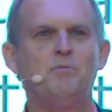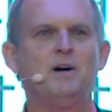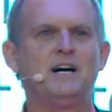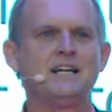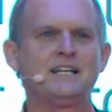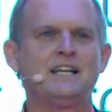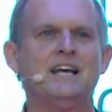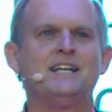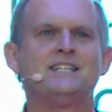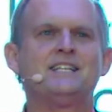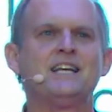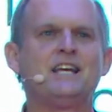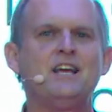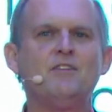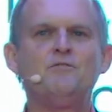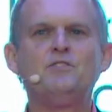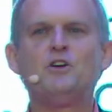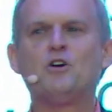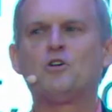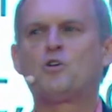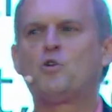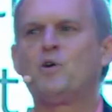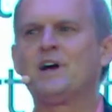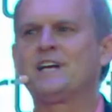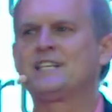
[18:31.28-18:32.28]
But to give you
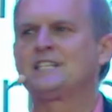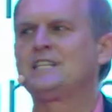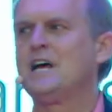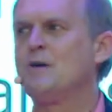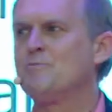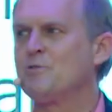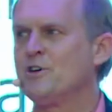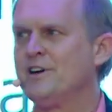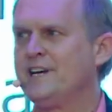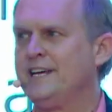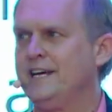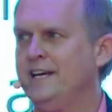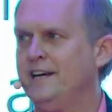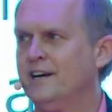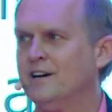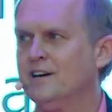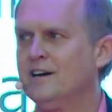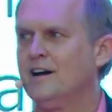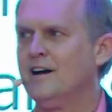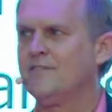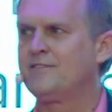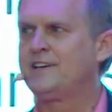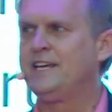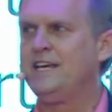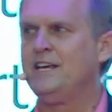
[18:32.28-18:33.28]
a quick summary here
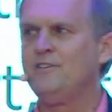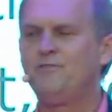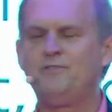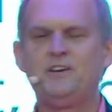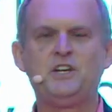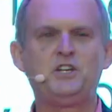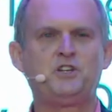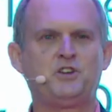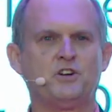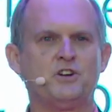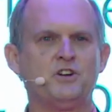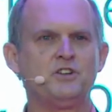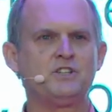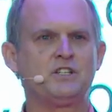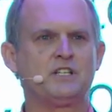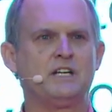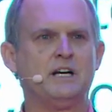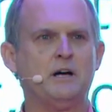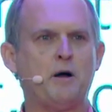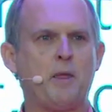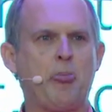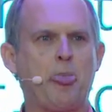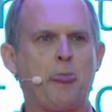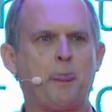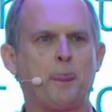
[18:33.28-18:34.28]
of key features,
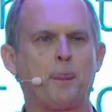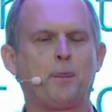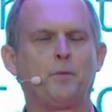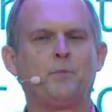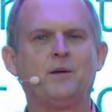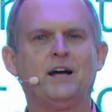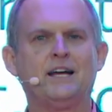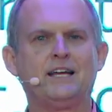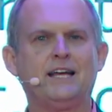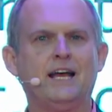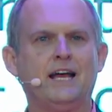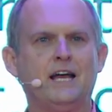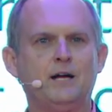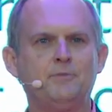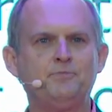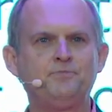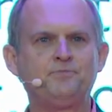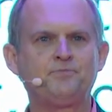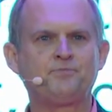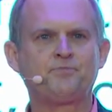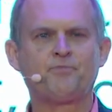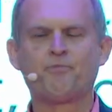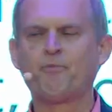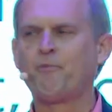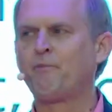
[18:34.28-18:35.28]
again,
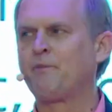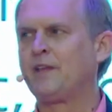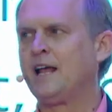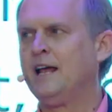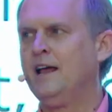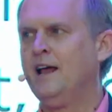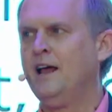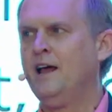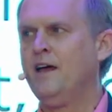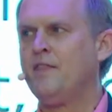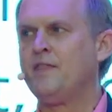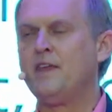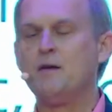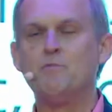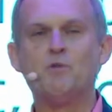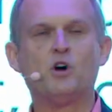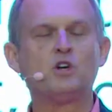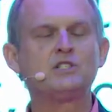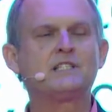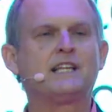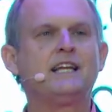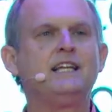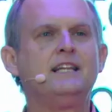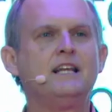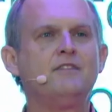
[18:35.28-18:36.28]
they
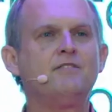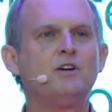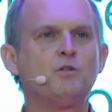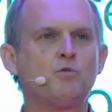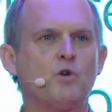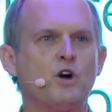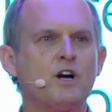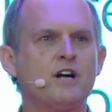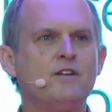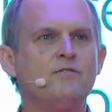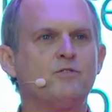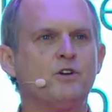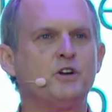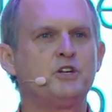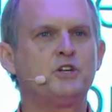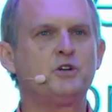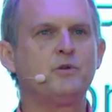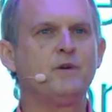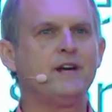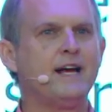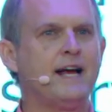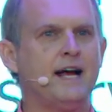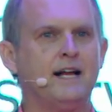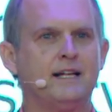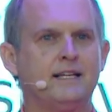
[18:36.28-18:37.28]
mostly live and work in virtual
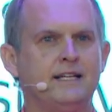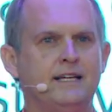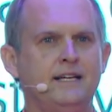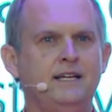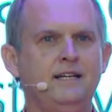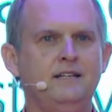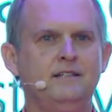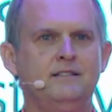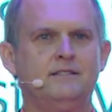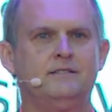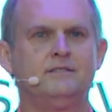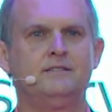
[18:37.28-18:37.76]
reality.